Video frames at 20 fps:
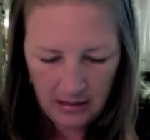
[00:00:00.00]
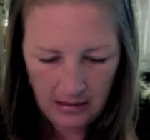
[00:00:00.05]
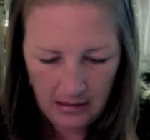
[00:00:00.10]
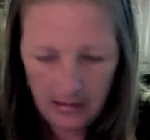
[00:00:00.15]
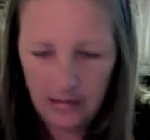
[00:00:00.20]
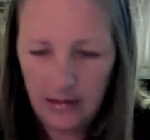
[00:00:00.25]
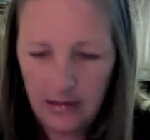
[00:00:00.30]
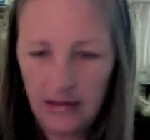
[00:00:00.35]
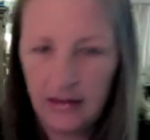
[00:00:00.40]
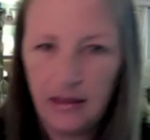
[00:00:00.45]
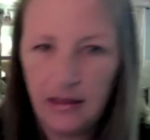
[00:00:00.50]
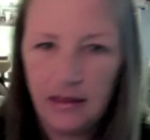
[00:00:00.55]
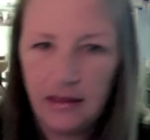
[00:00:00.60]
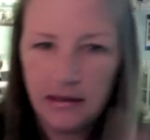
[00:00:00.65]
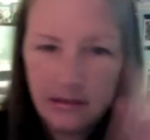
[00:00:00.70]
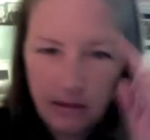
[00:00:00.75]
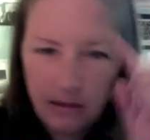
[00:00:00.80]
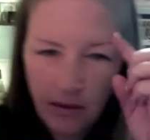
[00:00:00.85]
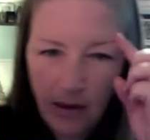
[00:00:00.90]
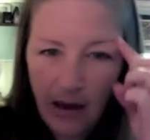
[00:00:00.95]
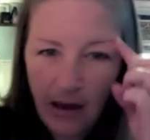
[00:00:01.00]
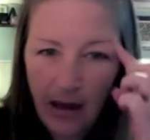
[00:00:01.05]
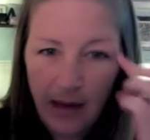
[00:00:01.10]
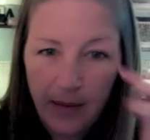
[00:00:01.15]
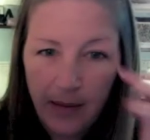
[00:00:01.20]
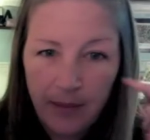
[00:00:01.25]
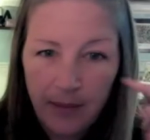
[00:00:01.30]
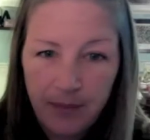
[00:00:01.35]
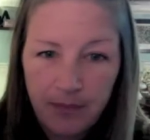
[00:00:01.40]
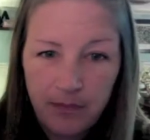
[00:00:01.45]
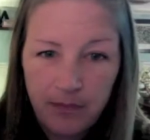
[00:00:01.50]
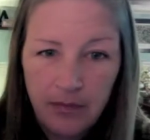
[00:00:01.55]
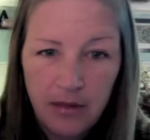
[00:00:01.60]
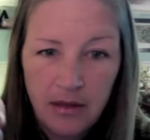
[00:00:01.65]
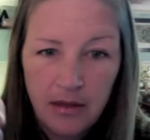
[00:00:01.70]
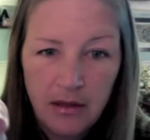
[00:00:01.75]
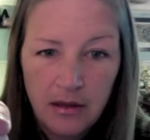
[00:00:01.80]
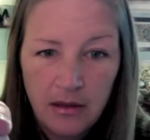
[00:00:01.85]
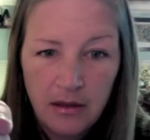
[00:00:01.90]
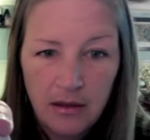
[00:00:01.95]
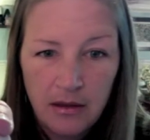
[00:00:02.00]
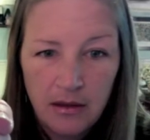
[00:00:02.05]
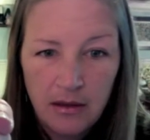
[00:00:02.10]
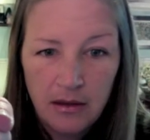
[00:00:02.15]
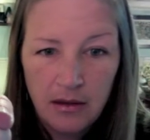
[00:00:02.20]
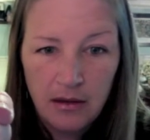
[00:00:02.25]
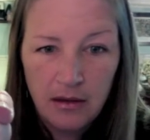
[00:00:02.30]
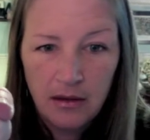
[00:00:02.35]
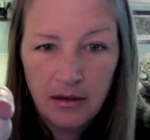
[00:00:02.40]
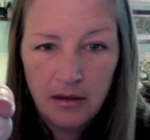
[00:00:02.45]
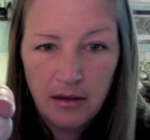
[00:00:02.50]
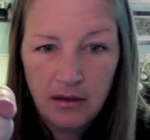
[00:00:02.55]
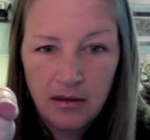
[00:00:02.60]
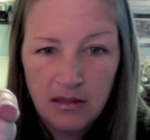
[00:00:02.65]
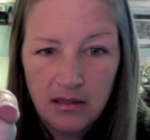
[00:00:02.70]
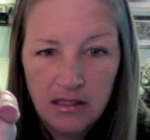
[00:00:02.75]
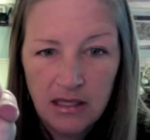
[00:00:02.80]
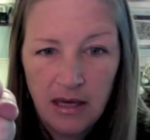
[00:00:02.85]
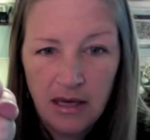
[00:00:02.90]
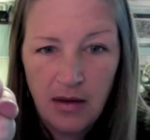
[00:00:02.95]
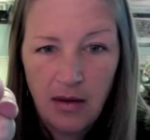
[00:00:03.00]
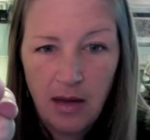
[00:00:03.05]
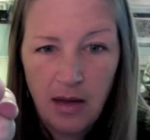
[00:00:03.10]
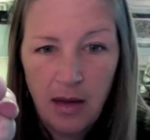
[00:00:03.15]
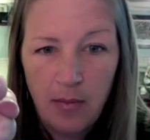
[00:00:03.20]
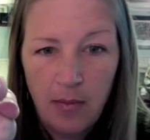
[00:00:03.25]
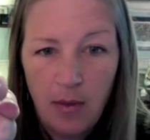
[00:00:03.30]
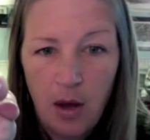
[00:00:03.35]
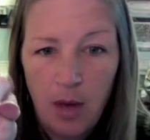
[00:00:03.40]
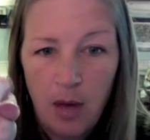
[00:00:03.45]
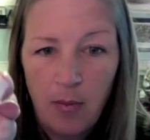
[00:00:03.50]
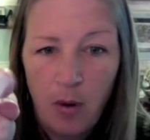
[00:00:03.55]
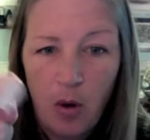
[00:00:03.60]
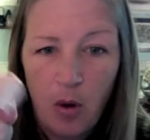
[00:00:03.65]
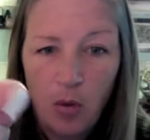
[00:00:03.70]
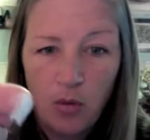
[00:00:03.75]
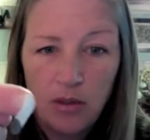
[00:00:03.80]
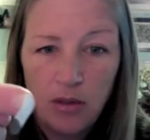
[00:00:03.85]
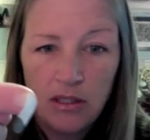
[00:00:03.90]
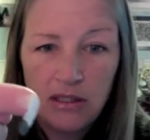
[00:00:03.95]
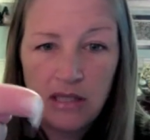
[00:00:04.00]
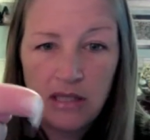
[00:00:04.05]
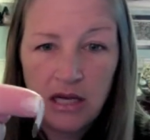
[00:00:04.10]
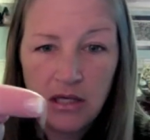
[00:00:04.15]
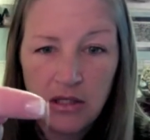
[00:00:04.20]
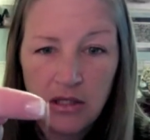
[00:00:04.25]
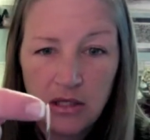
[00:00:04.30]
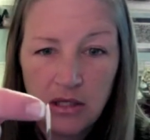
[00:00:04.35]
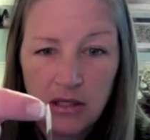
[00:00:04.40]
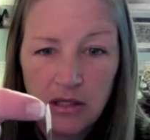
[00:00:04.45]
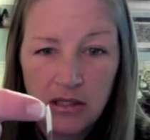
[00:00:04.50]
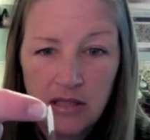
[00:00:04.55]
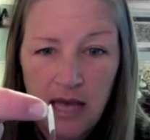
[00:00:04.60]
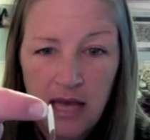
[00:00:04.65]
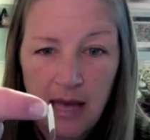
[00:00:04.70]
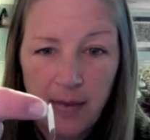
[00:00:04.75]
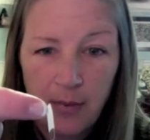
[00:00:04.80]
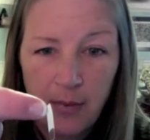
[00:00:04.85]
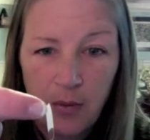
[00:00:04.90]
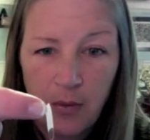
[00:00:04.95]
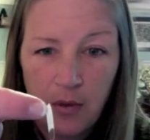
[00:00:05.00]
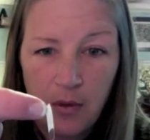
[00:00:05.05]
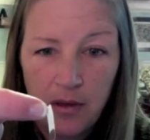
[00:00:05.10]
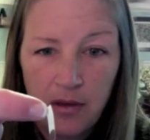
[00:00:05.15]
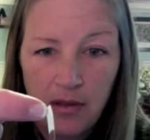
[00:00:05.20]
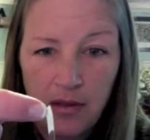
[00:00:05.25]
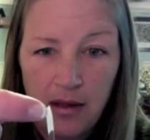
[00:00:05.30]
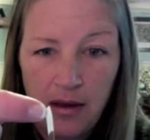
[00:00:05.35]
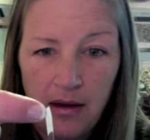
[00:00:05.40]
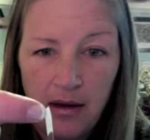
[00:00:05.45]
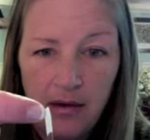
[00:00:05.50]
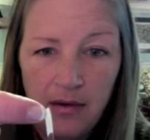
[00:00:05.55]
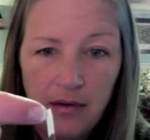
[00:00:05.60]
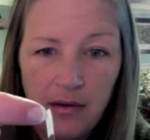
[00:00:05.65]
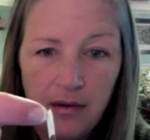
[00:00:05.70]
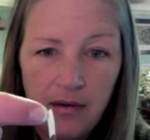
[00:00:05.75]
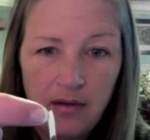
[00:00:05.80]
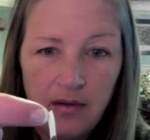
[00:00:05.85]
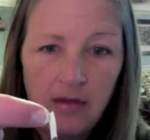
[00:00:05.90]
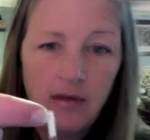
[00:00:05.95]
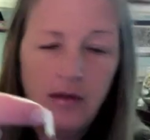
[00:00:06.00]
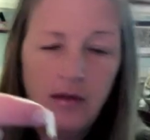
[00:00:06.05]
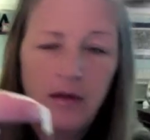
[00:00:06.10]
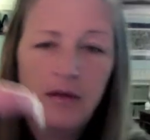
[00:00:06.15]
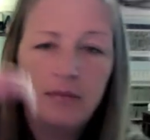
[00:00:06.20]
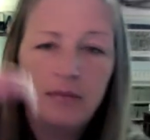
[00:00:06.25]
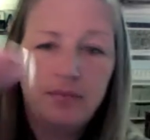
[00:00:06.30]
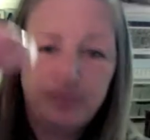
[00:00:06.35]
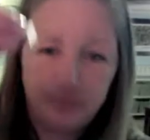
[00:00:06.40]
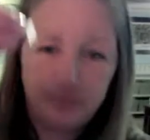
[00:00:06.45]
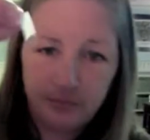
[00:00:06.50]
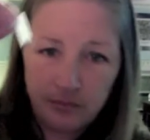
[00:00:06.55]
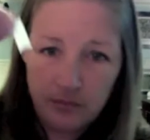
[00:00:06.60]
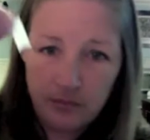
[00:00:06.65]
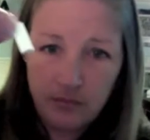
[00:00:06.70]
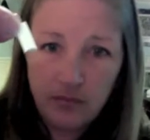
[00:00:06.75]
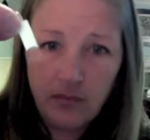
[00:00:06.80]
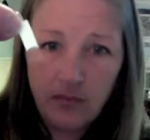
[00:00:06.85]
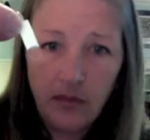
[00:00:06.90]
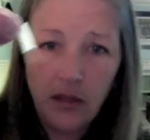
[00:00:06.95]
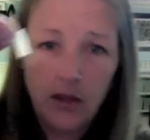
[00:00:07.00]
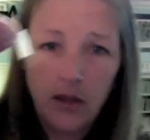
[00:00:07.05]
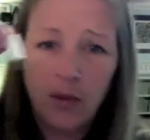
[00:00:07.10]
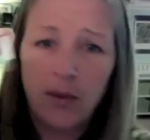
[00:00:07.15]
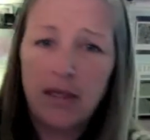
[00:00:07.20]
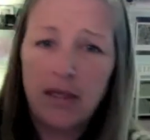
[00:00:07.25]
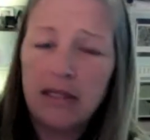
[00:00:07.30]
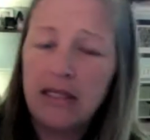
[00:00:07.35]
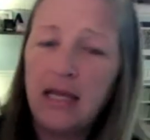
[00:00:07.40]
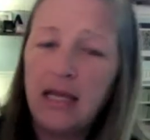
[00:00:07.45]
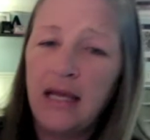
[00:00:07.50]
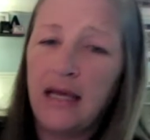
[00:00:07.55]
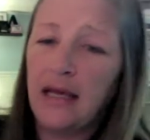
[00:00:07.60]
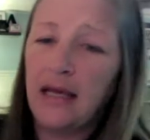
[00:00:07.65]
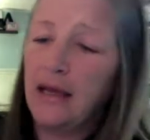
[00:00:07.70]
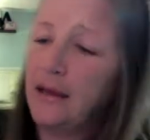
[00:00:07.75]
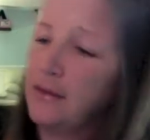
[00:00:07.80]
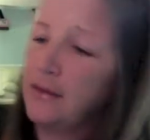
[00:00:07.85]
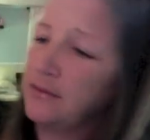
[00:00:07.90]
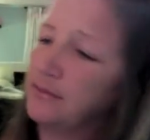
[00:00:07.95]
like this, okay? See how I'm only touching the top corner there? You want to take it,